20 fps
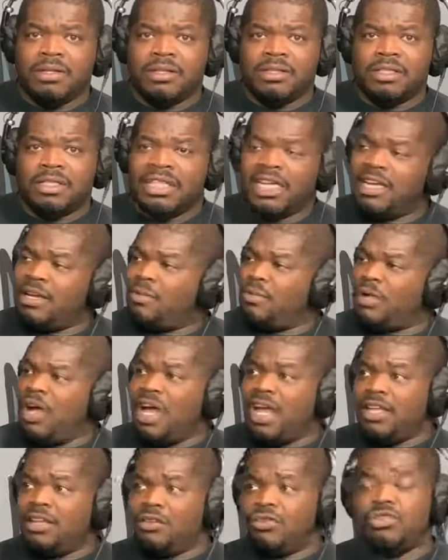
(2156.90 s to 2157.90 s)
Shit,
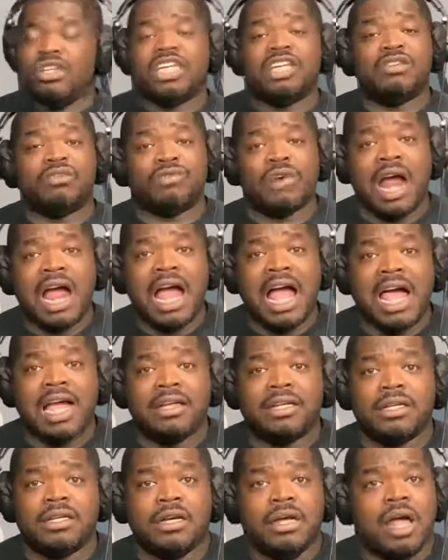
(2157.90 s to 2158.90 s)
what? You need a ride?
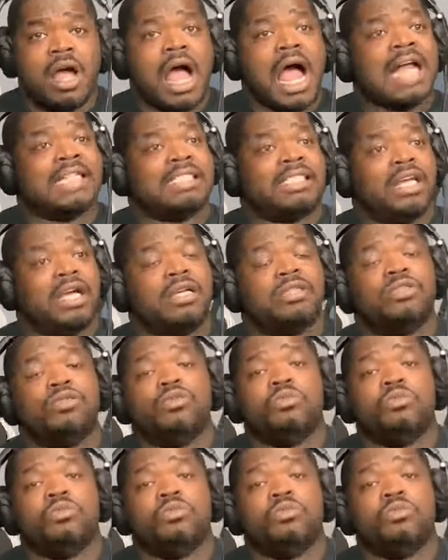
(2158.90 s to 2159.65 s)
I tell you